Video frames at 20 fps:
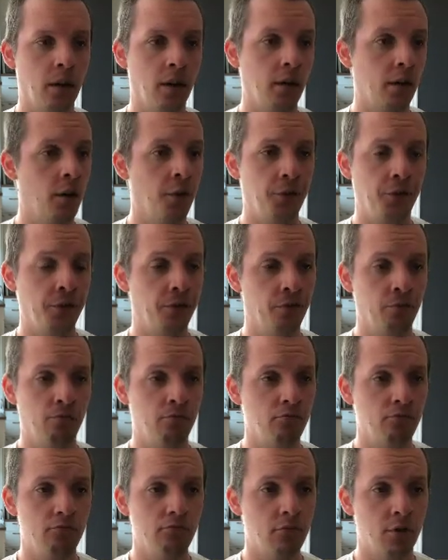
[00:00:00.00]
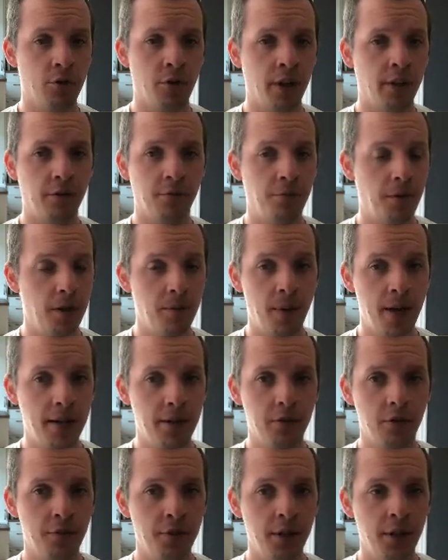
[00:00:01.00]
gotten great
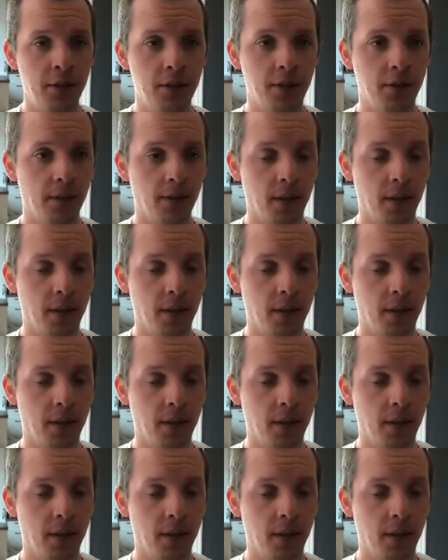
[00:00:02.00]
feedback on it.